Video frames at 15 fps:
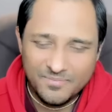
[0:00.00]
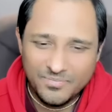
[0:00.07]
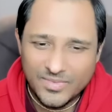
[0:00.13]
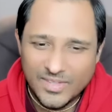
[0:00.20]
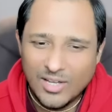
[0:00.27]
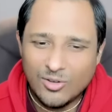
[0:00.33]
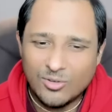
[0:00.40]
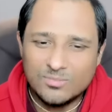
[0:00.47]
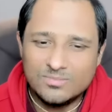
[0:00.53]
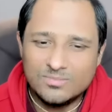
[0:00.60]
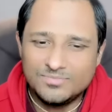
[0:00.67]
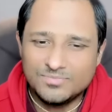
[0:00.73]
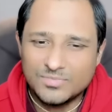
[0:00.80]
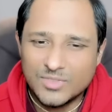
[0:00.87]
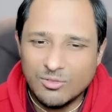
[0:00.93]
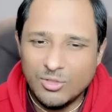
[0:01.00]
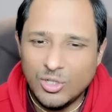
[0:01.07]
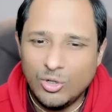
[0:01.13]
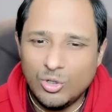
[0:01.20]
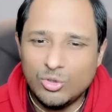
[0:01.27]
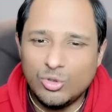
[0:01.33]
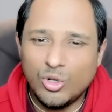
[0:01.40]
now we
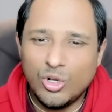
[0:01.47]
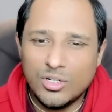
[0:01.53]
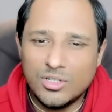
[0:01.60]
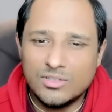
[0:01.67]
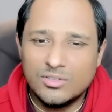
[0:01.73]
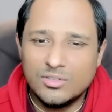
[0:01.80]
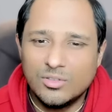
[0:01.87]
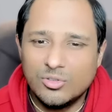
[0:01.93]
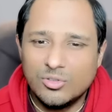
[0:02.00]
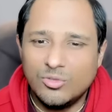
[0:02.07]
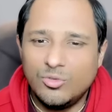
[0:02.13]
go to taurus so